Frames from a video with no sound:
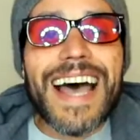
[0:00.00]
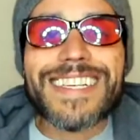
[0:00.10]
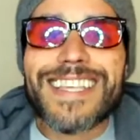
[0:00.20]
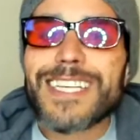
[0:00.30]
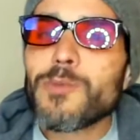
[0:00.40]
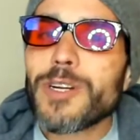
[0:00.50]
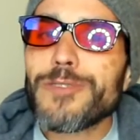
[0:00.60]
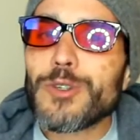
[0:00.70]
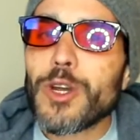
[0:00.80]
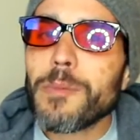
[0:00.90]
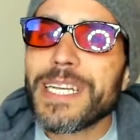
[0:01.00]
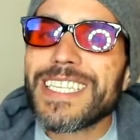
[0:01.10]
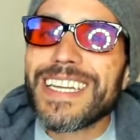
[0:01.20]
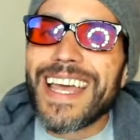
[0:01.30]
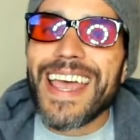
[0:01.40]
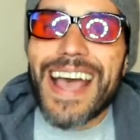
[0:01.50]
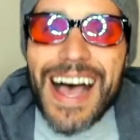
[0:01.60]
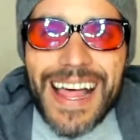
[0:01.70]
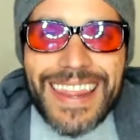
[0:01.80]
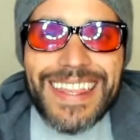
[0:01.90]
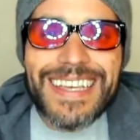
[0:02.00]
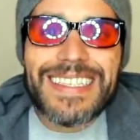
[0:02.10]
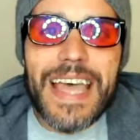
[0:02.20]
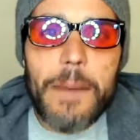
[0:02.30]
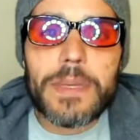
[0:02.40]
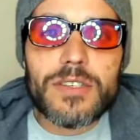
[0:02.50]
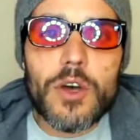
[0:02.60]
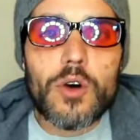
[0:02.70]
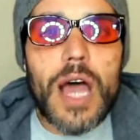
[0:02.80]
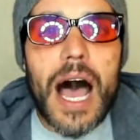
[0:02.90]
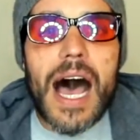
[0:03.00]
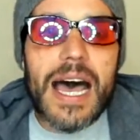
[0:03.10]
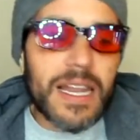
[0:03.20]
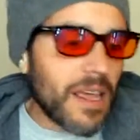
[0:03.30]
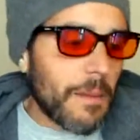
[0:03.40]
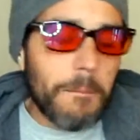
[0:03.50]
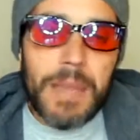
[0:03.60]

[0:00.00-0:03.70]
Guys, thanks so much for joining me today on this episode on